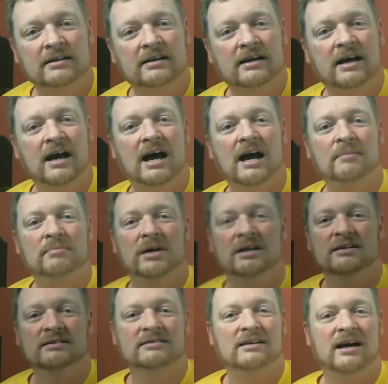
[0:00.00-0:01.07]

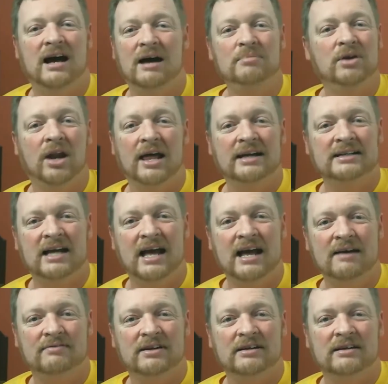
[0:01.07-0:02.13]
I'm glad to
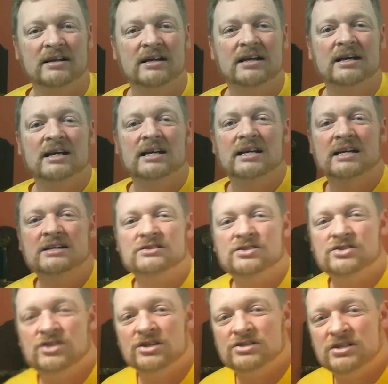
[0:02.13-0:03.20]
have it. It's
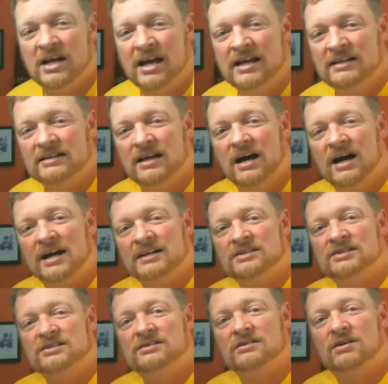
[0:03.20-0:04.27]
just a
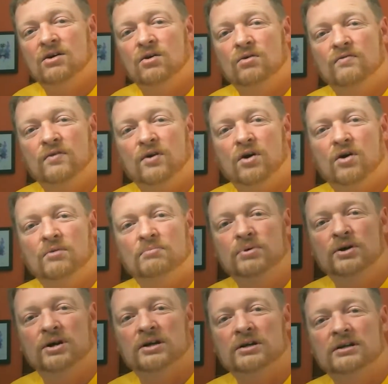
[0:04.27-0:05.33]
nice overall
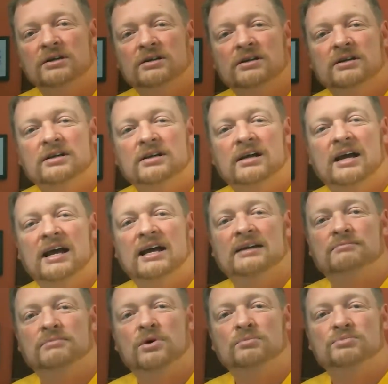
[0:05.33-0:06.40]
book.
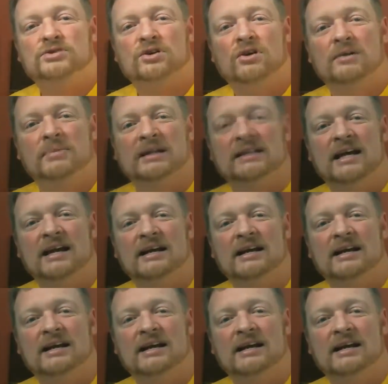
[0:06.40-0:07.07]
And, oh, sorry about that. I